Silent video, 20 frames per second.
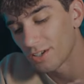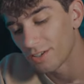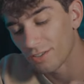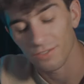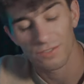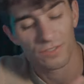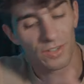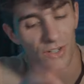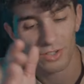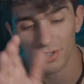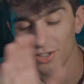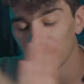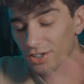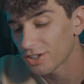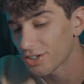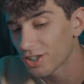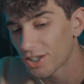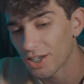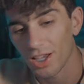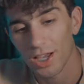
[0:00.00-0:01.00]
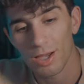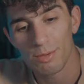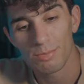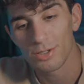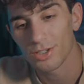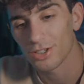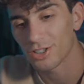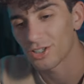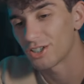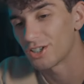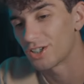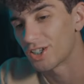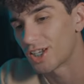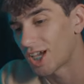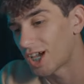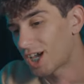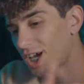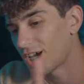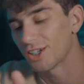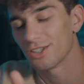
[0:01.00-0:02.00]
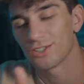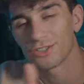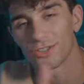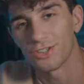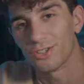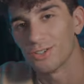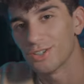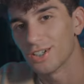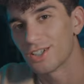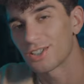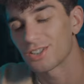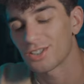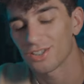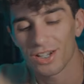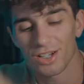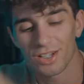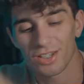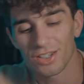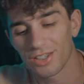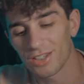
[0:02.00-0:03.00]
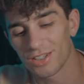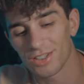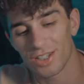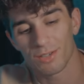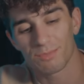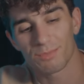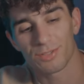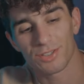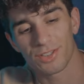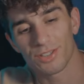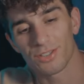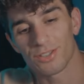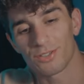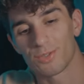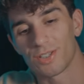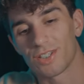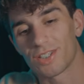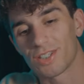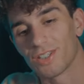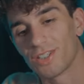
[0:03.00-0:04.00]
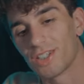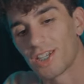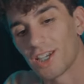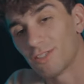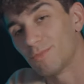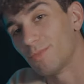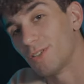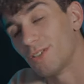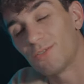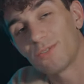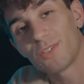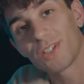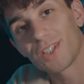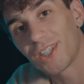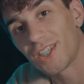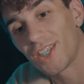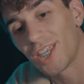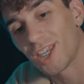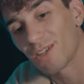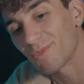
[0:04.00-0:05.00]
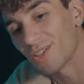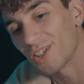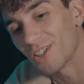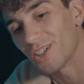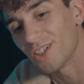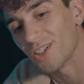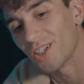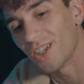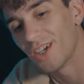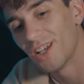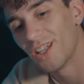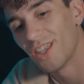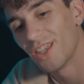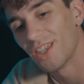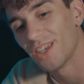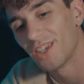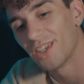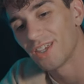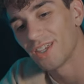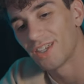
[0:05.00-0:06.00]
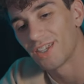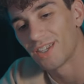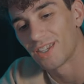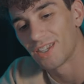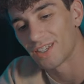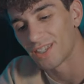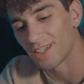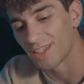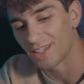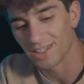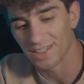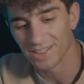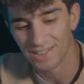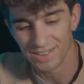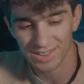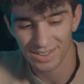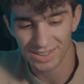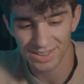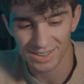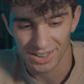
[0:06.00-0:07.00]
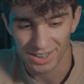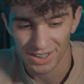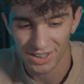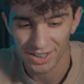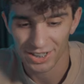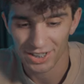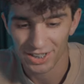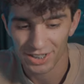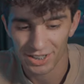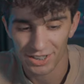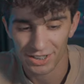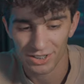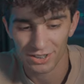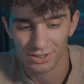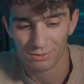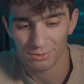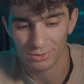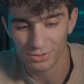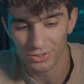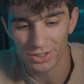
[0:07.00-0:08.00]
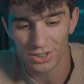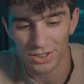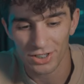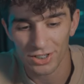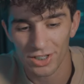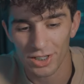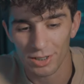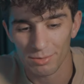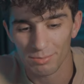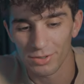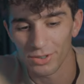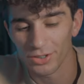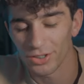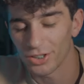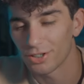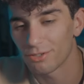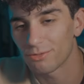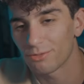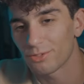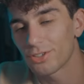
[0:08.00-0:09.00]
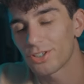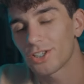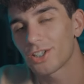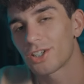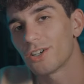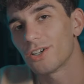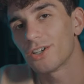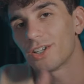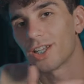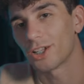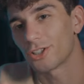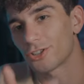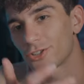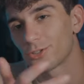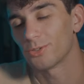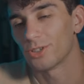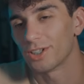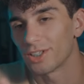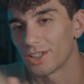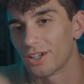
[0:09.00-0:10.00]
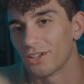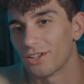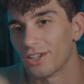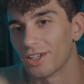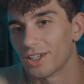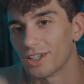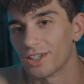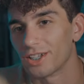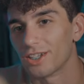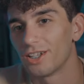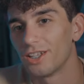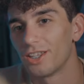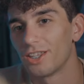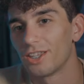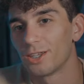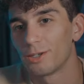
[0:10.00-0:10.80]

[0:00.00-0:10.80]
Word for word: very good episode as always a lot of these episodes recently have been really damn good like really good at building, really good at storytelling and